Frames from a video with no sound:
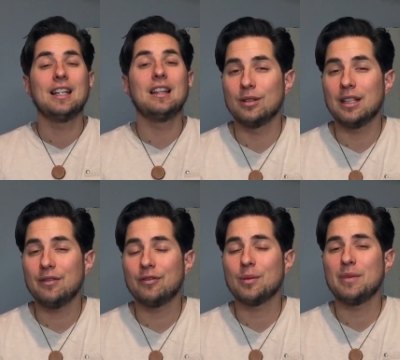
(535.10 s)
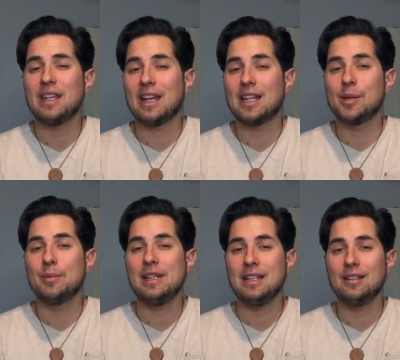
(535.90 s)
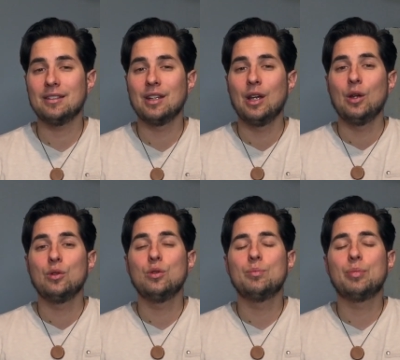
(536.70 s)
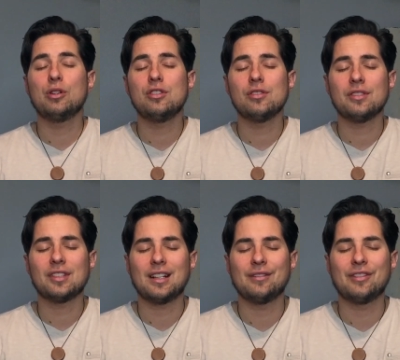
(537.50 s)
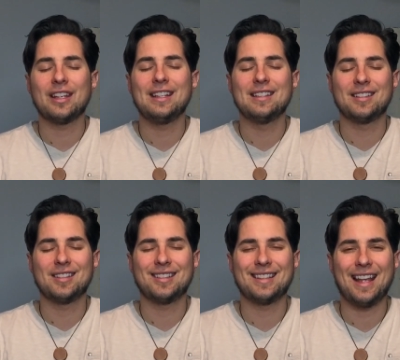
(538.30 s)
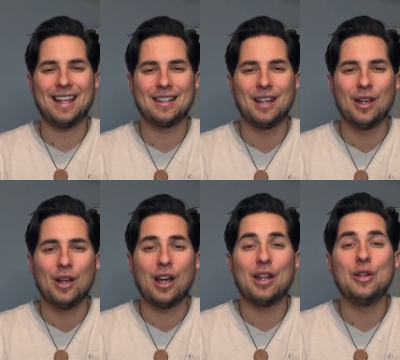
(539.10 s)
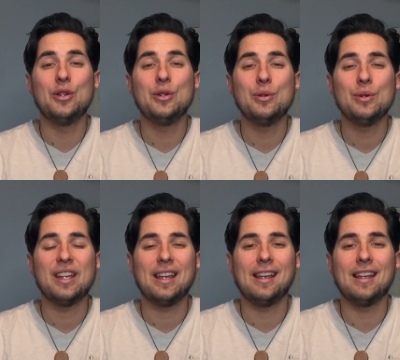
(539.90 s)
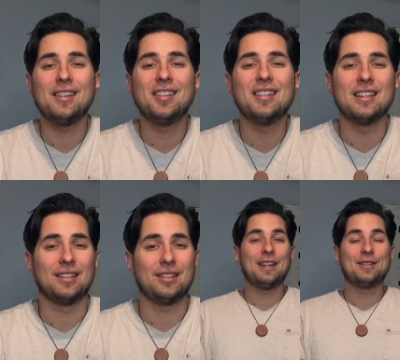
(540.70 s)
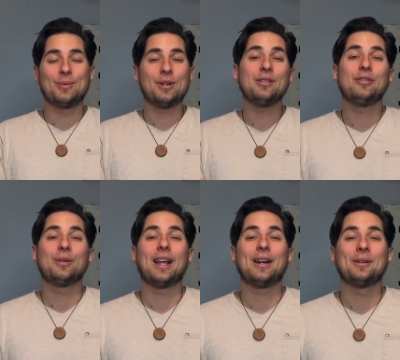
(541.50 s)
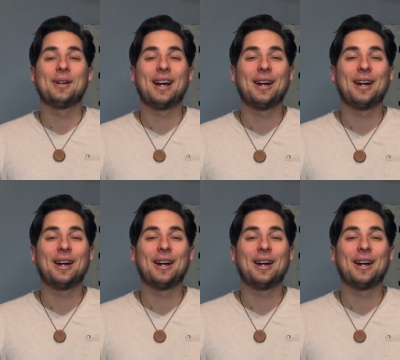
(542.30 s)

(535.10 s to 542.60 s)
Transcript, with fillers: To live from the end means to put yourself in the state, a new isness. It's wonderful how